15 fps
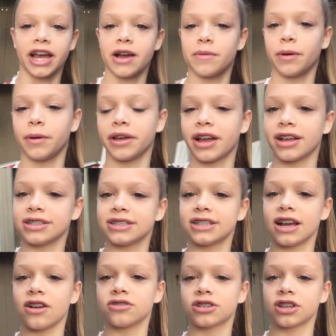Now I'm at my cousin's
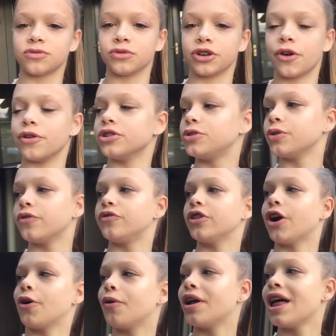house because we're going to a
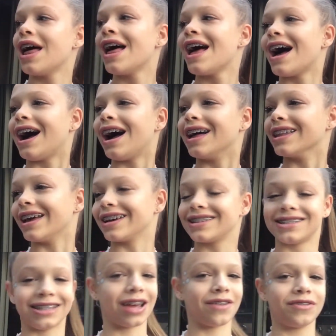float at like
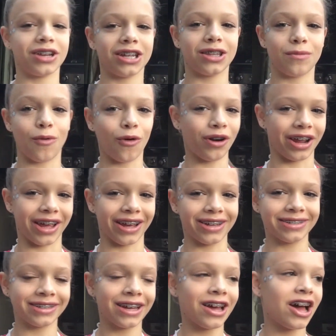7 in the morning
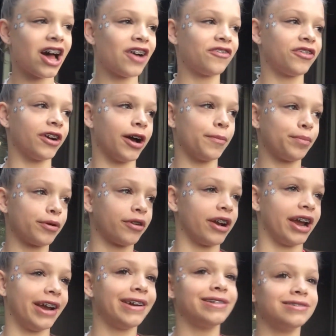for a
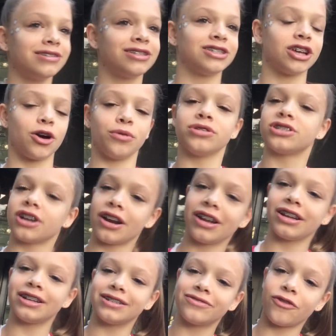parade. So we're
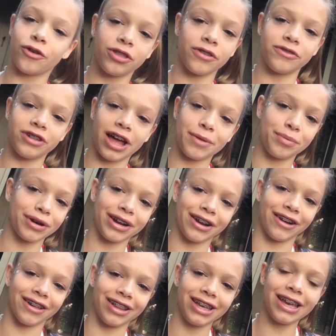starting 4th of July pretty
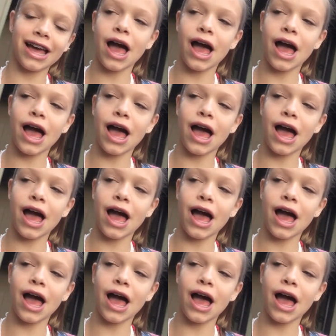early.